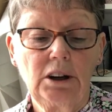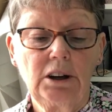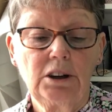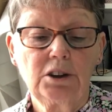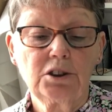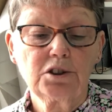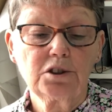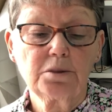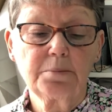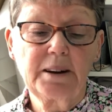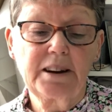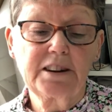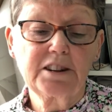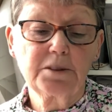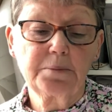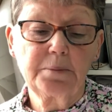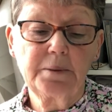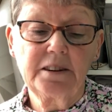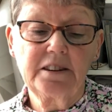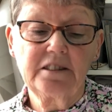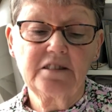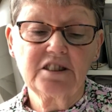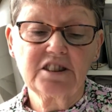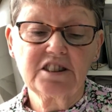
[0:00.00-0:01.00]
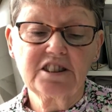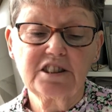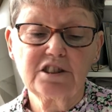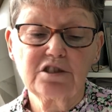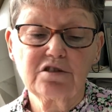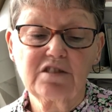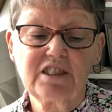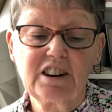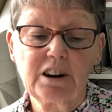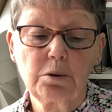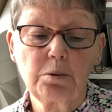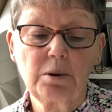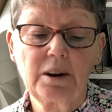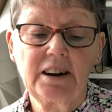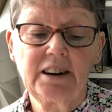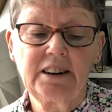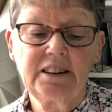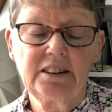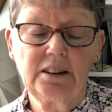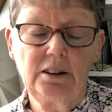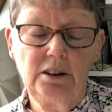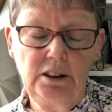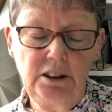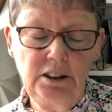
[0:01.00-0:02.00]
Some experience is
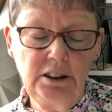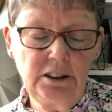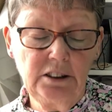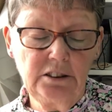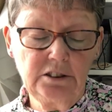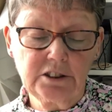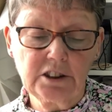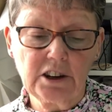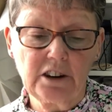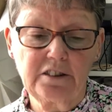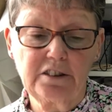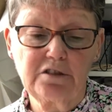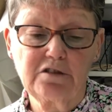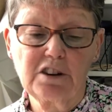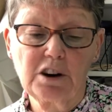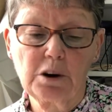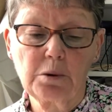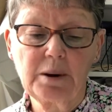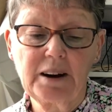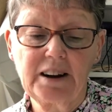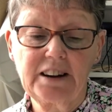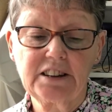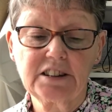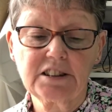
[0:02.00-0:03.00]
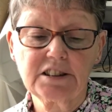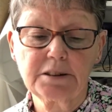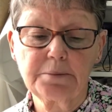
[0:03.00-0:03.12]
required